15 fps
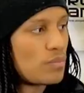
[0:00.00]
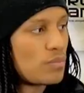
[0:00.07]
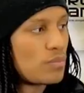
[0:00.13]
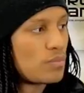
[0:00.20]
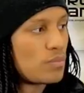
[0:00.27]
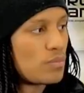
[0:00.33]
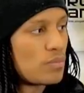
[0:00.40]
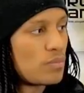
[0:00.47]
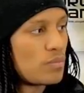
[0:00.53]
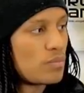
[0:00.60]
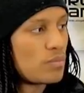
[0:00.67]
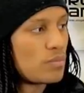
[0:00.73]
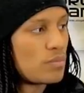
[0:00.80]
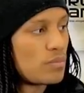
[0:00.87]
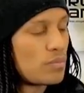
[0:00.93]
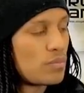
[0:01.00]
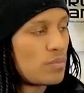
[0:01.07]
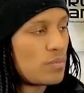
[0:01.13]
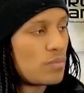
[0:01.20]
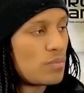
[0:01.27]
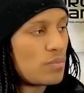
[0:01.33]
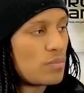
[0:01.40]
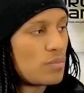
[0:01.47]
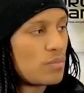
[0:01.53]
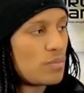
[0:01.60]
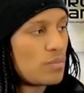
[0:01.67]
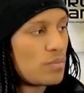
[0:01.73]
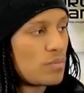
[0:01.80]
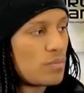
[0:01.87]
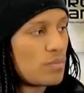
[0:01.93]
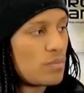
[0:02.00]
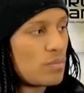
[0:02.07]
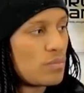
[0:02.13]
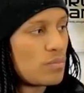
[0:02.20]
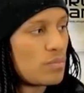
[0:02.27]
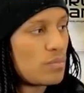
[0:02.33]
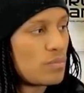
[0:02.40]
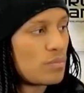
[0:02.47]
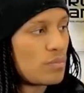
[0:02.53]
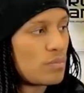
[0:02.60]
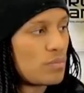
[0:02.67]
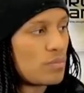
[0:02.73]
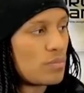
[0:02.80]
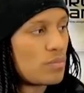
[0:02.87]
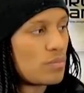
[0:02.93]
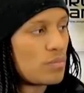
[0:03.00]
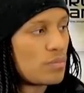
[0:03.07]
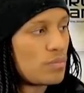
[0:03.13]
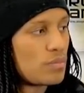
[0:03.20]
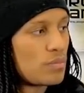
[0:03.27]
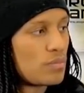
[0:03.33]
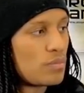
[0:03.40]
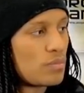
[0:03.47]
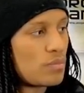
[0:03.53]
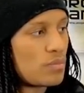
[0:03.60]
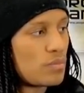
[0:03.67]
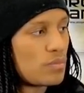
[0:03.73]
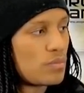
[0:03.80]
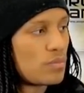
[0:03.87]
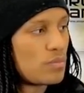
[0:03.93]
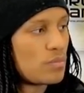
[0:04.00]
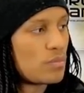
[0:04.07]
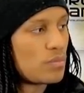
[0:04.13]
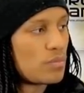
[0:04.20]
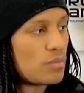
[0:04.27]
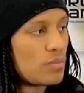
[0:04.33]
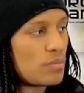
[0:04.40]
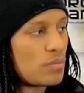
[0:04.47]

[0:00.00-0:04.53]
(silent)